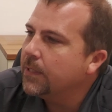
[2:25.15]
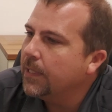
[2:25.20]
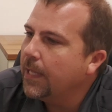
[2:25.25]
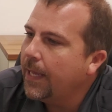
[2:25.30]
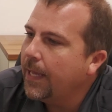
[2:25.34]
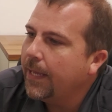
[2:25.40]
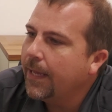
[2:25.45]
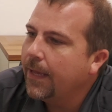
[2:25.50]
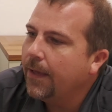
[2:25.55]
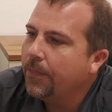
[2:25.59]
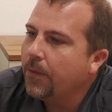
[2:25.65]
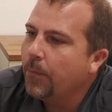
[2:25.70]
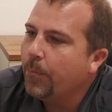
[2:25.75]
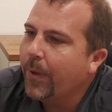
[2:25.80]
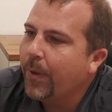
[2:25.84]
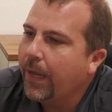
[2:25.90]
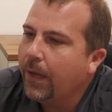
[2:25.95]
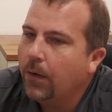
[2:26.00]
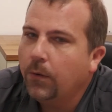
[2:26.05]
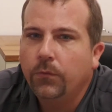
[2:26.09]
laying out the
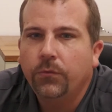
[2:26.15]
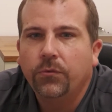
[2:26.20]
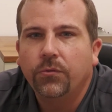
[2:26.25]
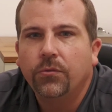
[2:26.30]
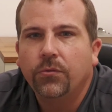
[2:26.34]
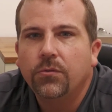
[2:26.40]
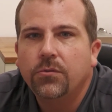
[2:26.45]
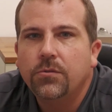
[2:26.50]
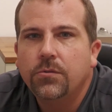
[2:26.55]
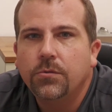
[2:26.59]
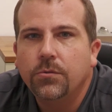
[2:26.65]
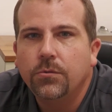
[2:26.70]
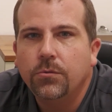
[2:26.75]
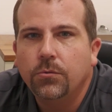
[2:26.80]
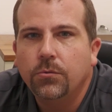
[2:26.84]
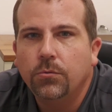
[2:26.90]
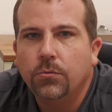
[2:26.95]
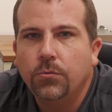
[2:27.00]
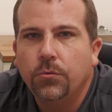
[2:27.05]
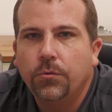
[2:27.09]
panels
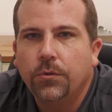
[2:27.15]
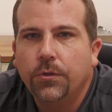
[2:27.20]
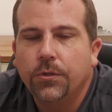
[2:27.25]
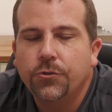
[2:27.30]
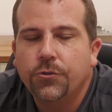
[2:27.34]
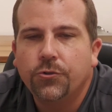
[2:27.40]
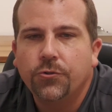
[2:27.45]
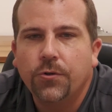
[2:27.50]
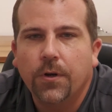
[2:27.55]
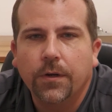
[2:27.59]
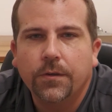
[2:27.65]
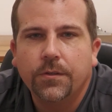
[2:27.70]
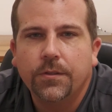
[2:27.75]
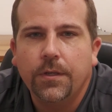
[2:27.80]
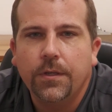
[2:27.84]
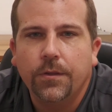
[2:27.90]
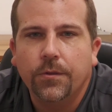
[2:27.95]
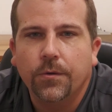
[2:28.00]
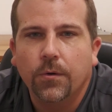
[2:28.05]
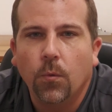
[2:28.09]
to construct
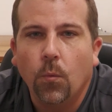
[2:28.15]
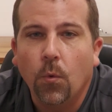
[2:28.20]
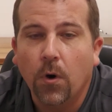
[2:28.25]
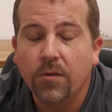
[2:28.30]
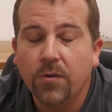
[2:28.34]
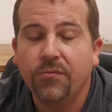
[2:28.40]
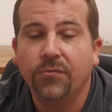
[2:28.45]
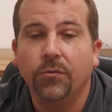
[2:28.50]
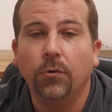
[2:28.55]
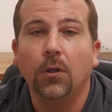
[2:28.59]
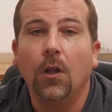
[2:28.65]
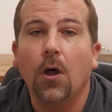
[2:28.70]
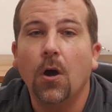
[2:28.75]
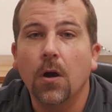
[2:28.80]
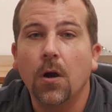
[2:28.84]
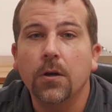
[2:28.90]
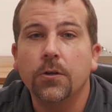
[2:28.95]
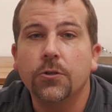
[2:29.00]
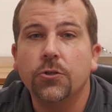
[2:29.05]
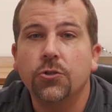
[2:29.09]
either one full
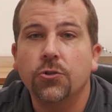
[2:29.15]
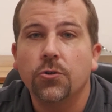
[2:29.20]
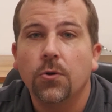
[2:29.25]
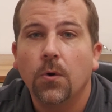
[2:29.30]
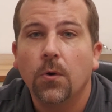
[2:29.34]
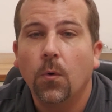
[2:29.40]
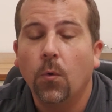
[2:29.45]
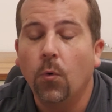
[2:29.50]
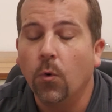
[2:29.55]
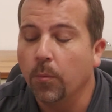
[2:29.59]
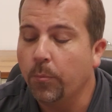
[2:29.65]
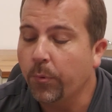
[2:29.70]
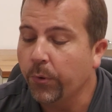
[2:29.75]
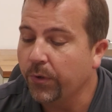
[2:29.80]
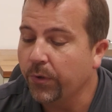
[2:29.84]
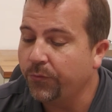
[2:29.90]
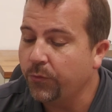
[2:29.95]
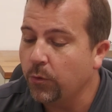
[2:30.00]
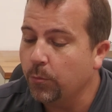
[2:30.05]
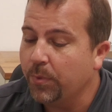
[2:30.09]
arch or
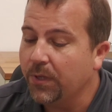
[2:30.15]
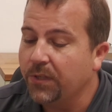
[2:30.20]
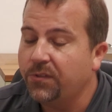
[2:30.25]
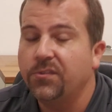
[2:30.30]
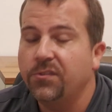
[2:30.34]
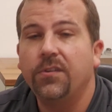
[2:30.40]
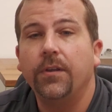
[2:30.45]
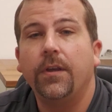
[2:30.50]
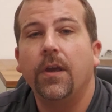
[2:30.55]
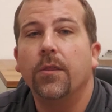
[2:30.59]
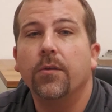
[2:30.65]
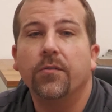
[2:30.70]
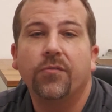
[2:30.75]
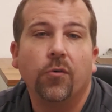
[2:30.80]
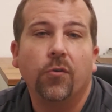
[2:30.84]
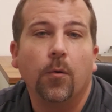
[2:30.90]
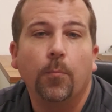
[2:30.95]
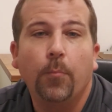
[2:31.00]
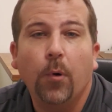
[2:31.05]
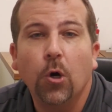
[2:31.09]
put a few pieces together
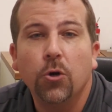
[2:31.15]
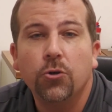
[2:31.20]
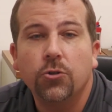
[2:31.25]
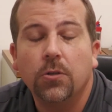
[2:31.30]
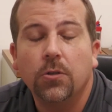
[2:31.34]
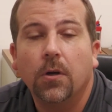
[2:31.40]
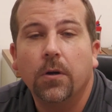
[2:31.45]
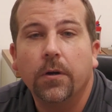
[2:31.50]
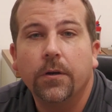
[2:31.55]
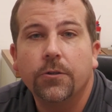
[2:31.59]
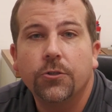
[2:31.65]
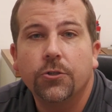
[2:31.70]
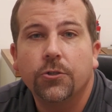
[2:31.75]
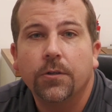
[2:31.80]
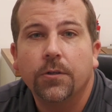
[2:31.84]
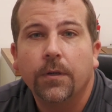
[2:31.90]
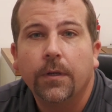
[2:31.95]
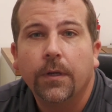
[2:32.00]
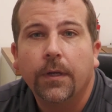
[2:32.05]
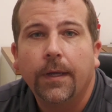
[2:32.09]
for a partial
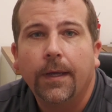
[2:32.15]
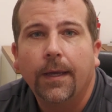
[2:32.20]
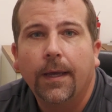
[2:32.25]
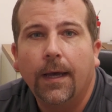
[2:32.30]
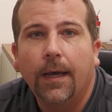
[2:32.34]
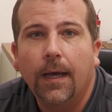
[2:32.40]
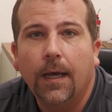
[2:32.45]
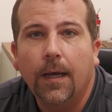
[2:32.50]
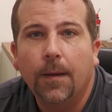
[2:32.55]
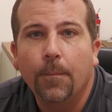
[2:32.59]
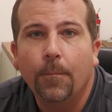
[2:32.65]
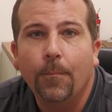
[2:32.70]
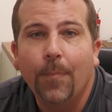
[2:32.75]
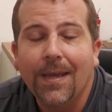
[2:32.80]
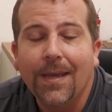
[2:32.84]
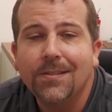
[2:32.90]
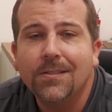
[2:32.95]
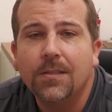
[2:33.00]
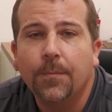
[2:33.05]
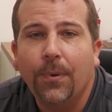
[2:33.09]
arch.
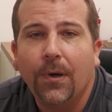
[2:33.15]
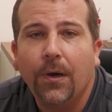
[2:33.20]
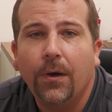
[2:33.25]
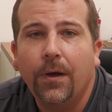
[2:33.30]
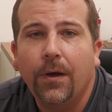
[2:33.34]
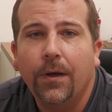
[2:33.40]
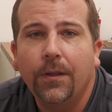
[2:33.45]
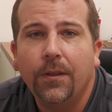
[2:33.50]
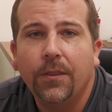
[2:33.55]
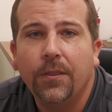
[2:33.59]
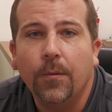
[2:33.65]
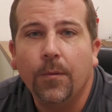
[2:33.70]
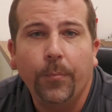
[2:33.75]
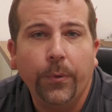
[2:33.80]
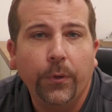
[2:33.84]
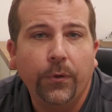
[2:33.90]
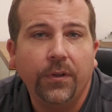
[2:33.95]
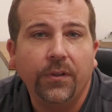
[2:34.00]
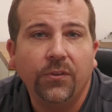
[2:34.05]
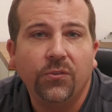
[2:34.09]
Based upon the
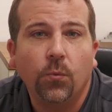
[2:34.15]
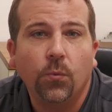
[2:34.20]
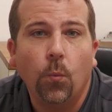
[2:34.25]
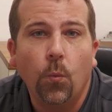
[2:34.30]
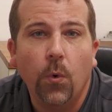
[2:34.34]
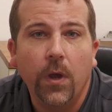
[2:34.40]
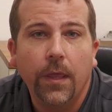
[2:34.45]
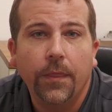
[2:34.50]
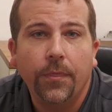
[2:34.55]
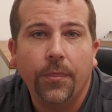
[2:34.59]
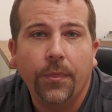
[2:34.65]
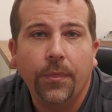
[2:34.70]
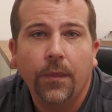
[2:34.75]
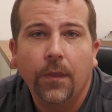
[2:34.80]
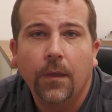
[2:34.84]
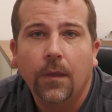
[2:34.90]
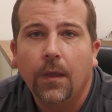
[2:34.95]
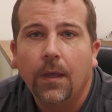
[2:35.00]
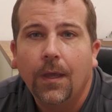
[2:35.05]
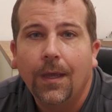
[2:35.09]
building's width
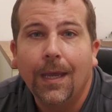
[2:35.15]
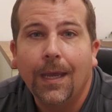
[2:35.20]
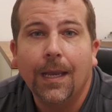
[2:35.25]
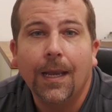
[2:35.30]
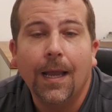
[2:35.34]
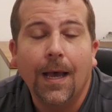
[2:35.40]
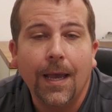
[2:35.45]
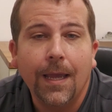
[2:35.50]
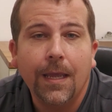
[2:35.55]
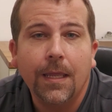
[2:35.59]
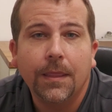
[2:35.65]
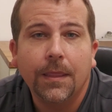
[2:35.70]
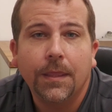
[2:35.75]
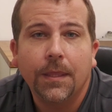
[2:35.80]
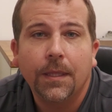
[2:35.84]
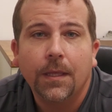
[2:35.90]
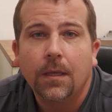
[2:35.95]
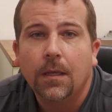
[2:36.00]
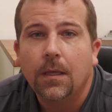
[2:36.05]
and height,